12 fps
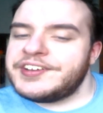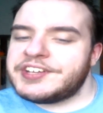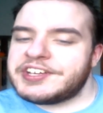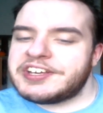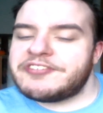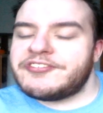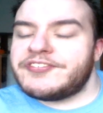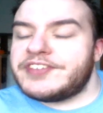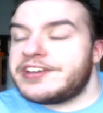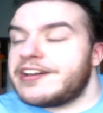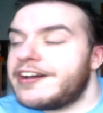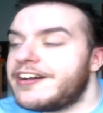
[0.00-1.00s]
to give
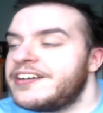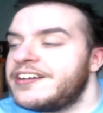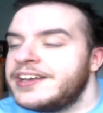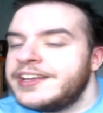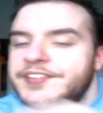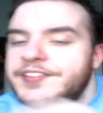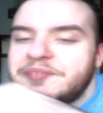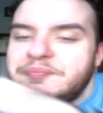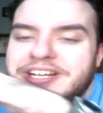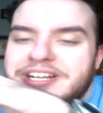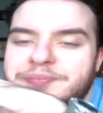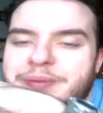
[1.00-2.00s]
the
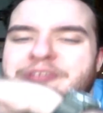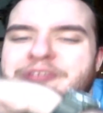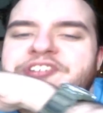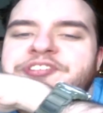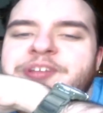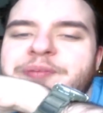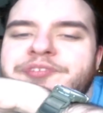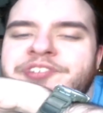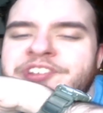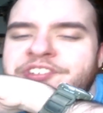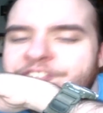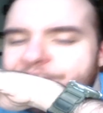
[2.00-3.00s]
biggest babyface team
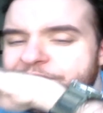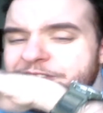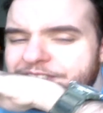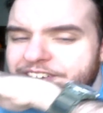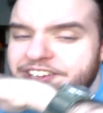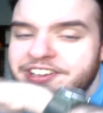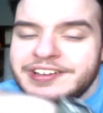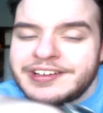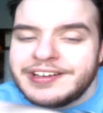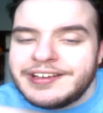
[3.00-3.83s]
since the New Day,